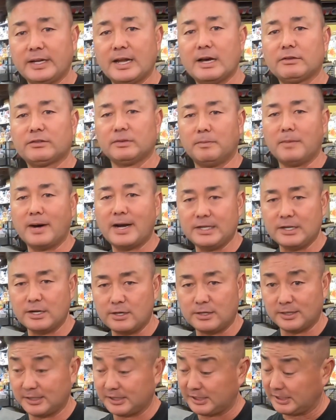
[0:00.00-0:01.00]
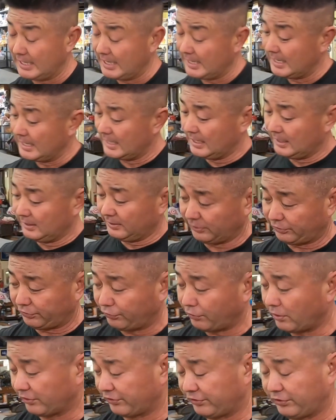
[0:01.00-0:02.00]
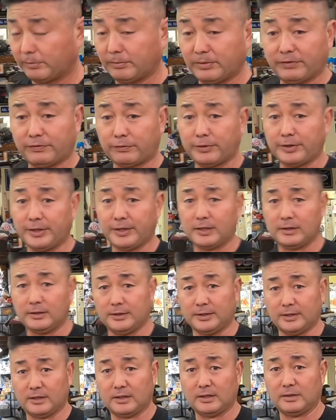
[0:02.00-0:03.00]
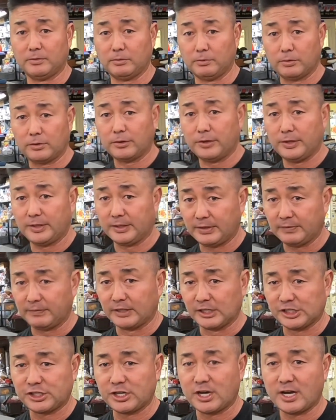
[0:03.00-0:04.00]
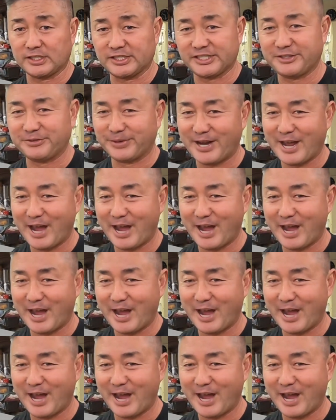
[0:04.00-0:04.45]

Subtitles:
Now to my knowledge, the trunk should be free and clear. So we'll go ahead and give it a shot and see what